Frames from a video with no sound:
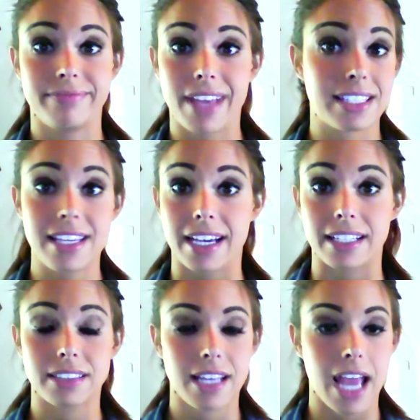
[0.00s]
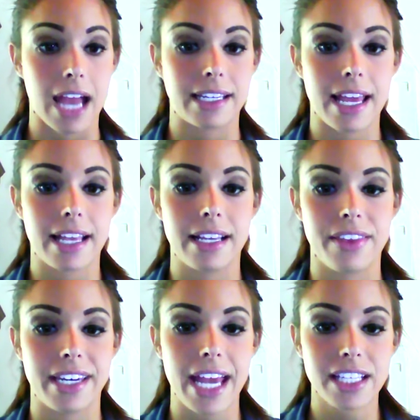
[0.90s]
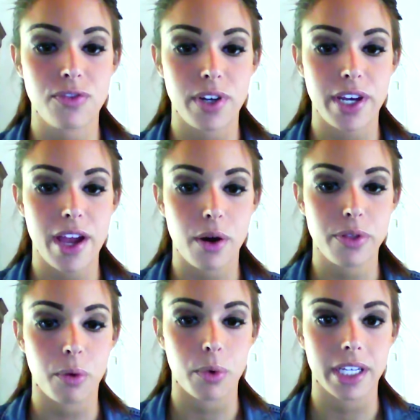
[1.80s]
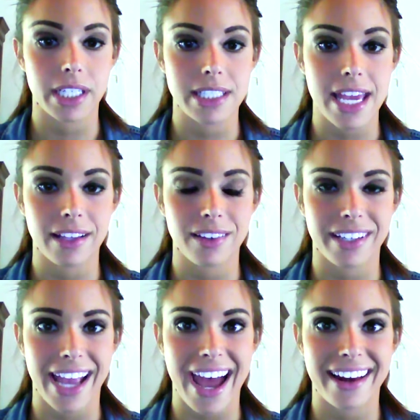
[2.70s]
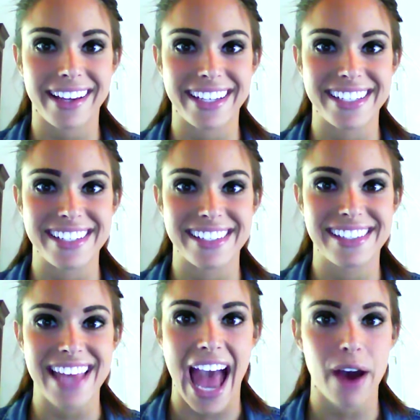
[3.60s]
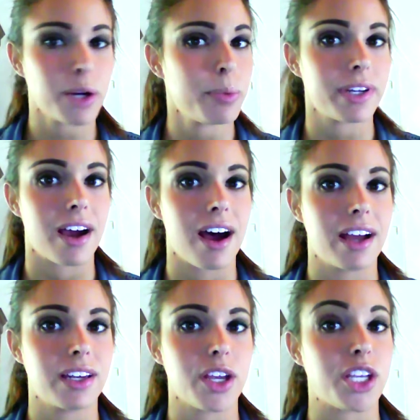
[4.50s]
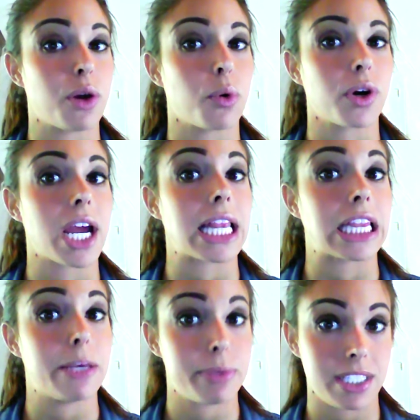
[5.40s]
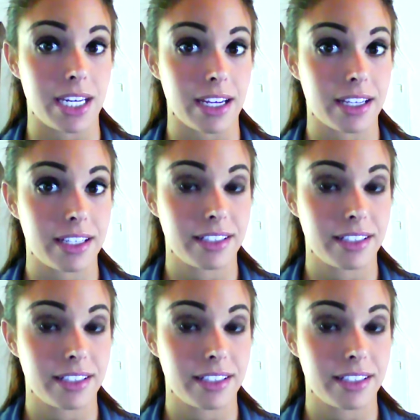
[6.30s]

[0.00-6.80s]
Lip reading: That's it. And the next video that we're going to take a look at is how to put on your lipstick.